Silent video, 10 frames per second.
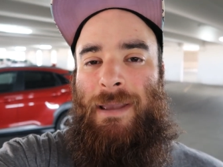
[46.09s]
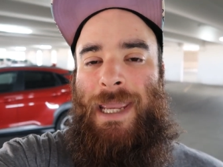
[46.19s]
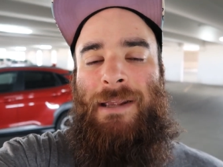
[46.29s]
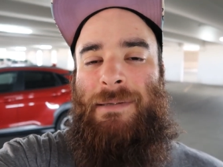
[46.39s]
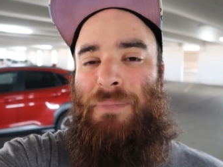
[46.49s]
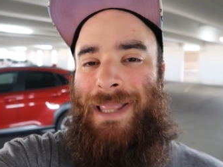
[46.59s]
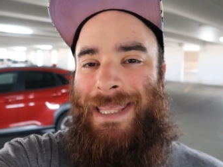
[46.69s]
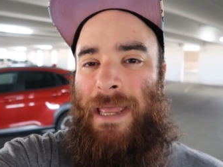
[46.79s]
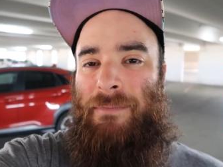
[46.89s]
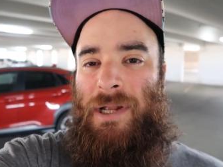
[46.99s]
he doesn't play
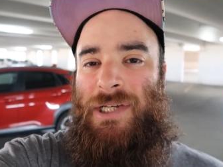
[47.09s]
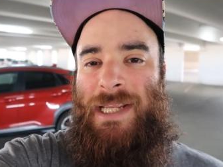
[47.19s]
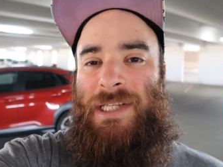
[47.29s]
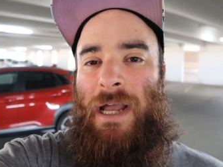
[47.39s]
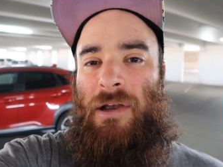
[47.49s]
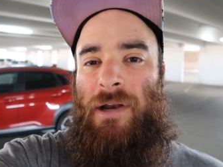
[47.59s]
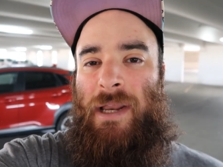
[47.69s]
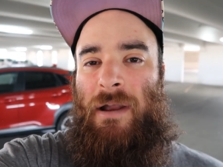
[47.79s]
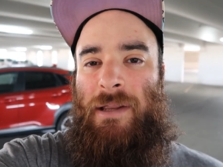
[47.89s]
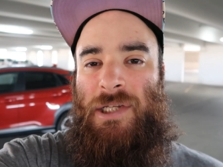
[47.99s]
that much and he's not good
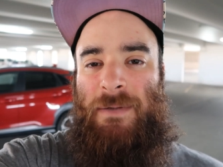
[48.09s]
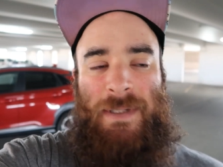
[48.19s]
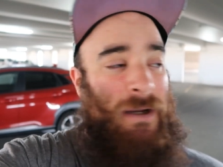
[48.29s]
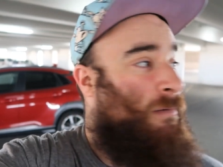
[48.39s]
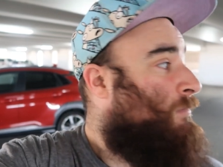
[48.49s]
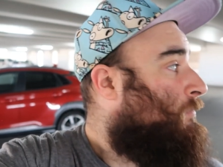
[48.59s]
at cutting chips out